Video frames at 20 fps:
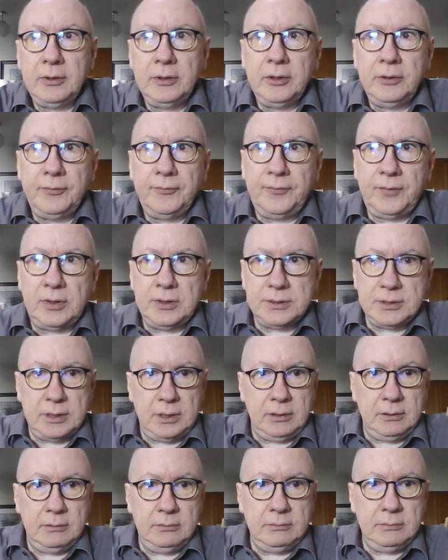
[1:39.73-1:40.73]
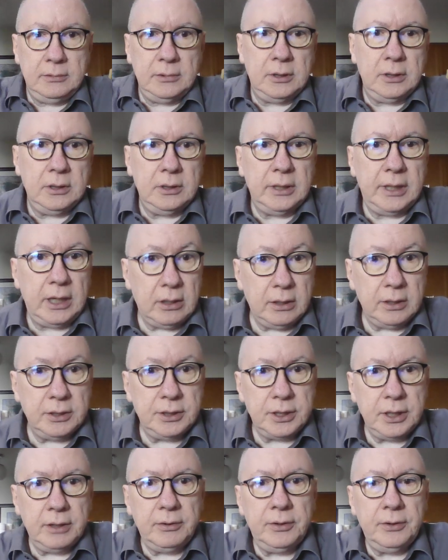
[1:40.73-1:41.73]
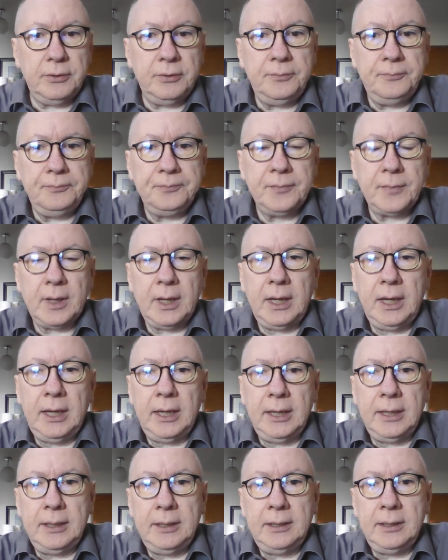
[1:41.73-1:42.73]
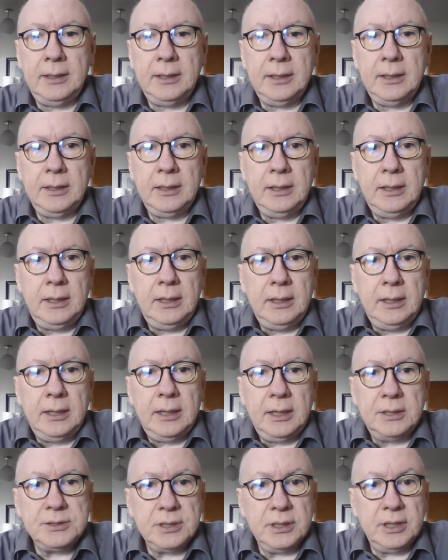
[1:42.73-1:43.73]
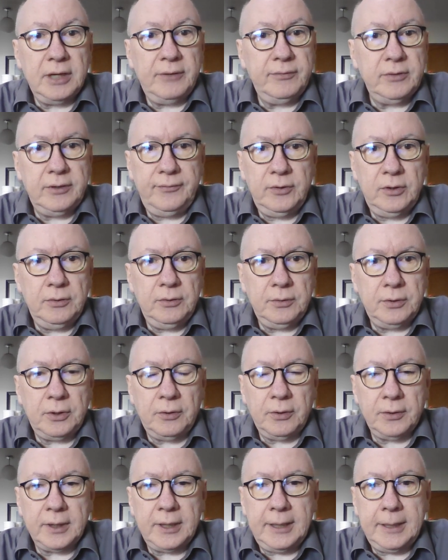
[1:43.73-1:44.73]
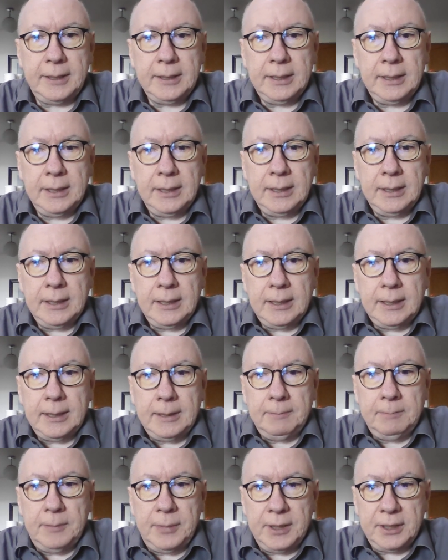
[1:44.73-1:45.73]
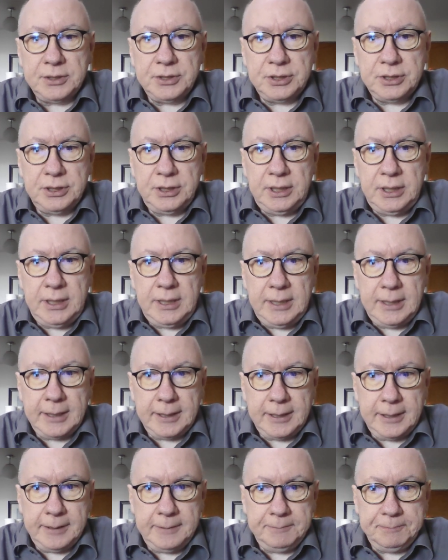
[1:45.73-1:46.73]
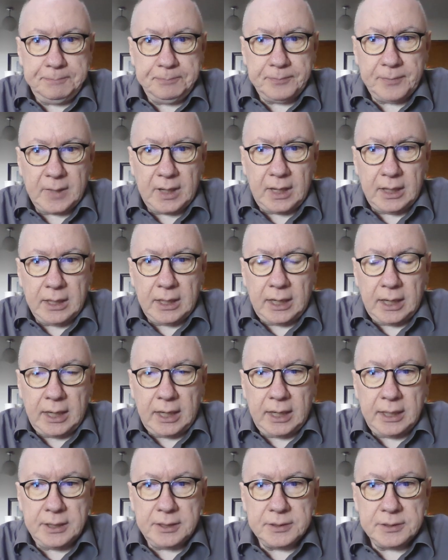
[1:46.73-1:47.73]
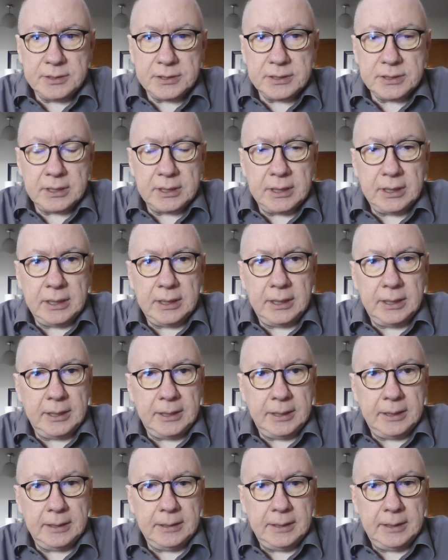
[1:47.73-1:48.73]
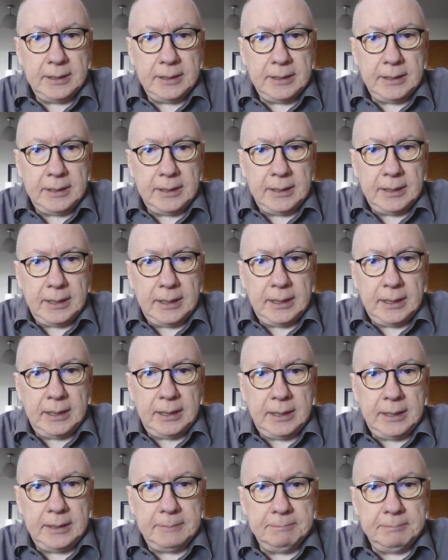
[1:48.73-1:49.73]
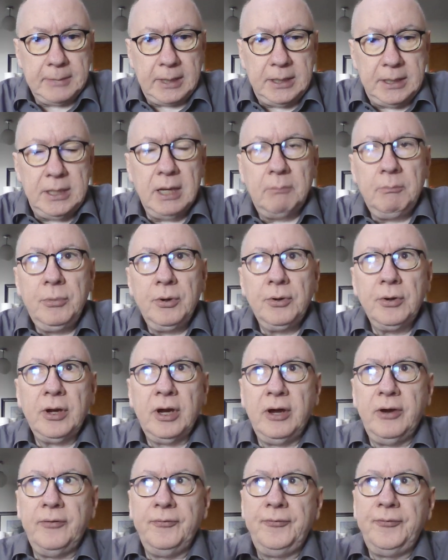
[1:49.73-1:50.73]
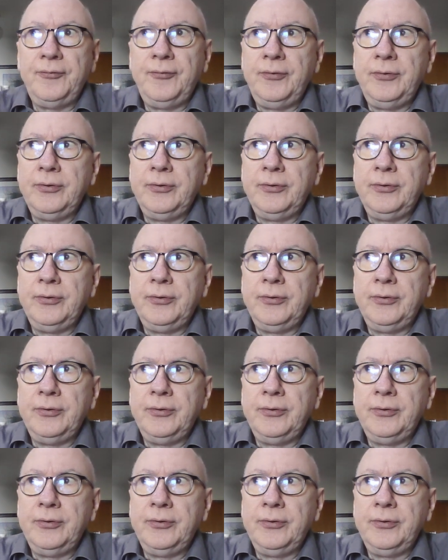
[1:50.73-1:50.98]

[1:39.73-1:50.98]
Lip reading: facing Lake Ontario, and has a lovely view and all that. But she has a number of